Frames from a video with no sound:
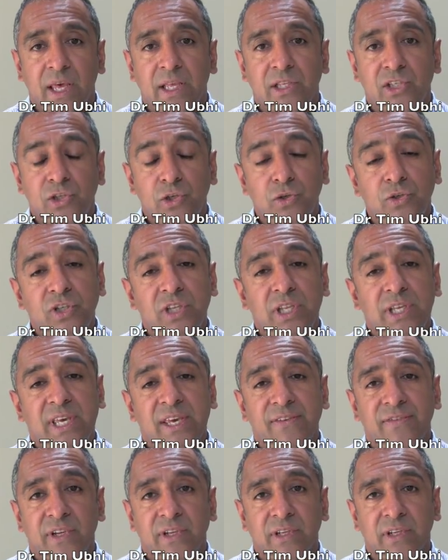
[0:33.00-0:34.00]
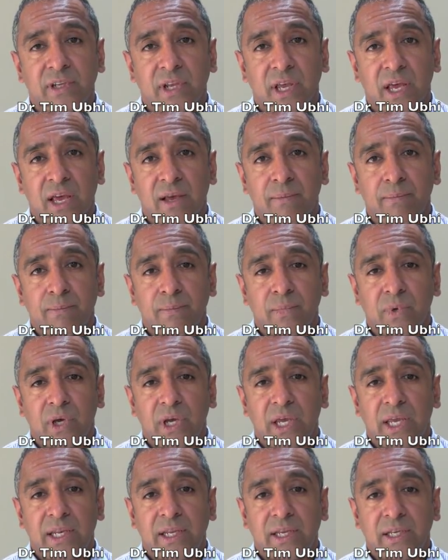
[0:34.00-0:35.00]
It's usually given um,
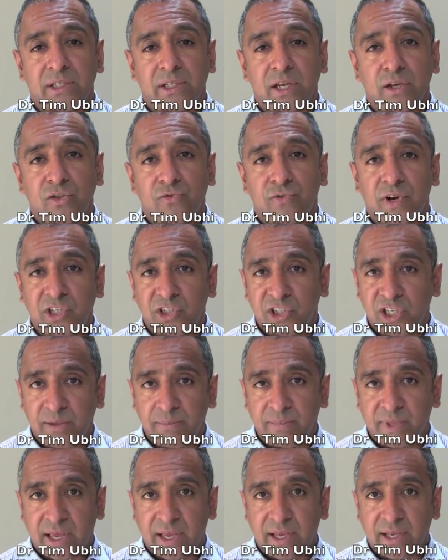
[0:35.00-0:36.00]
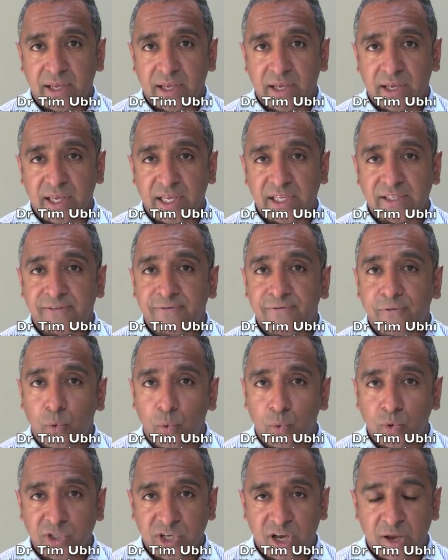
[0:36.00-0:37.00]
in a dose regime that uh, is
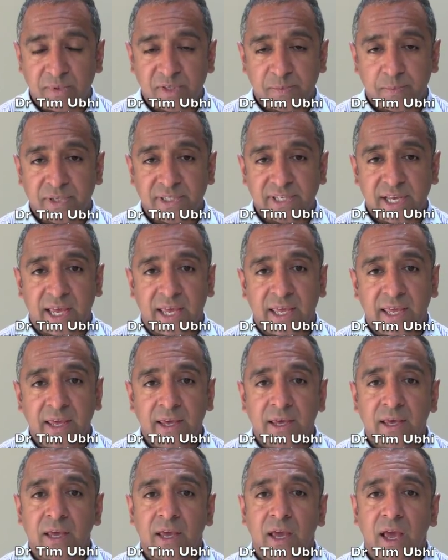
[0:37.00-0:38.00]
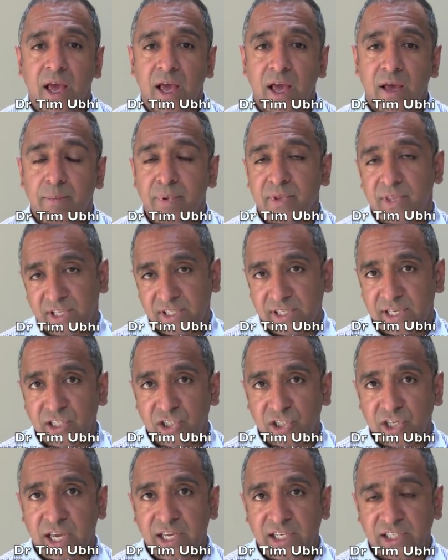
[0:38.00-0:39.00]
four times per day, uh, but this
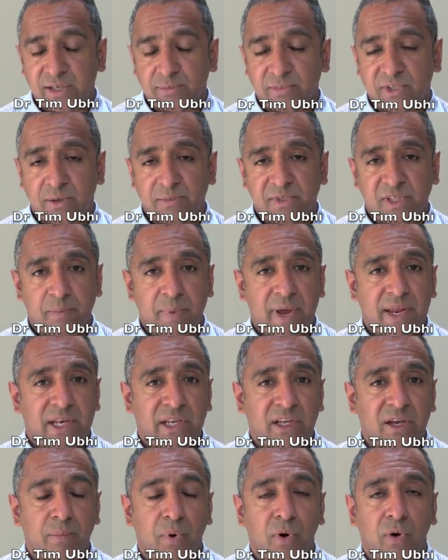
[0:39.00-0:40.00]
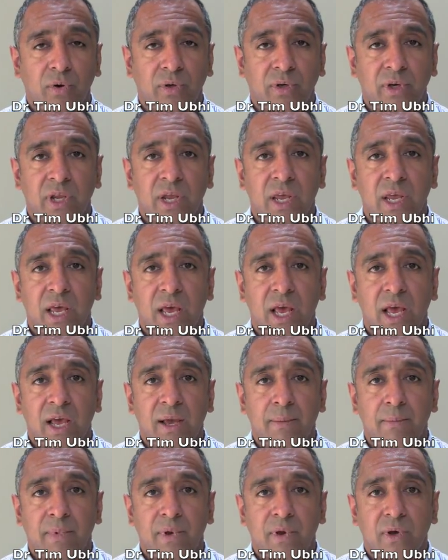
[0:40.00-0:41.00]
can change sometimes depending upon
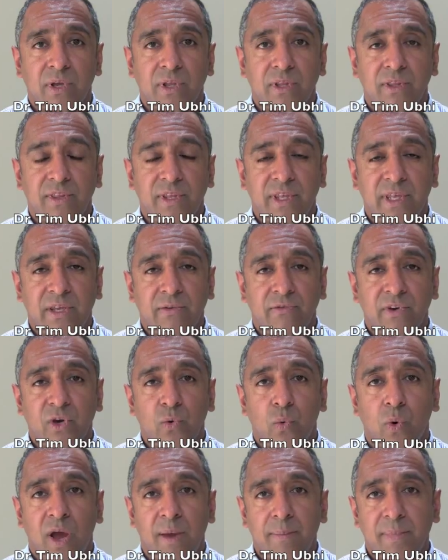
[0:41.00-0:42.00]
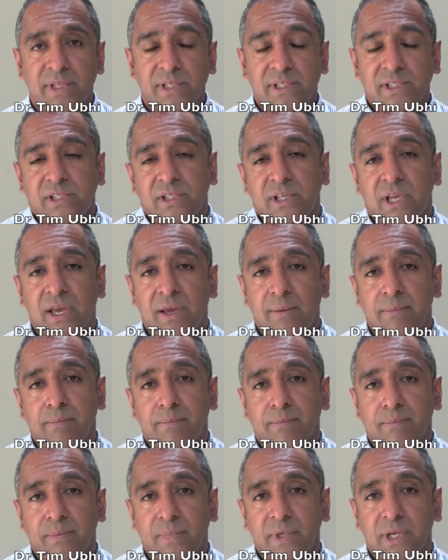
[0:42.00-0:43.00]
um, the requirements
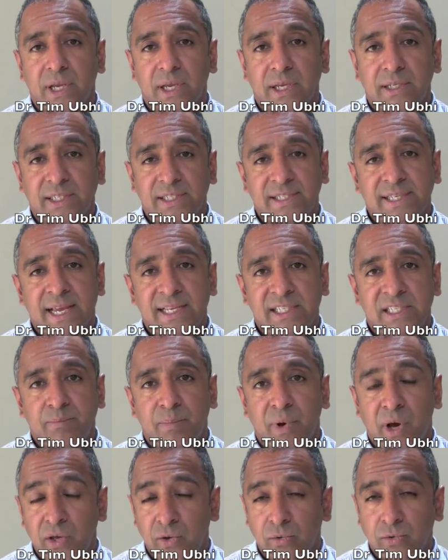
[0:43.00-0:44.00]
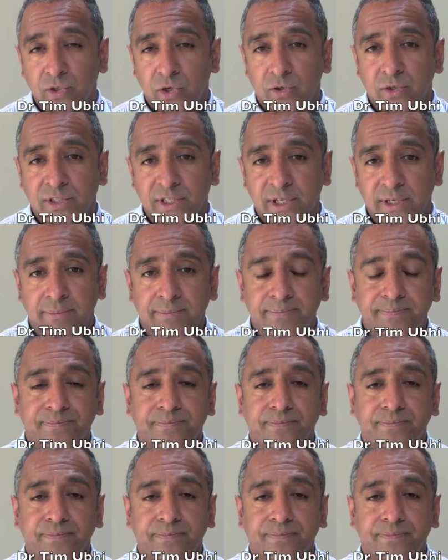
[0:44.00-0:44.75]
um, uh, dictated by your doctor.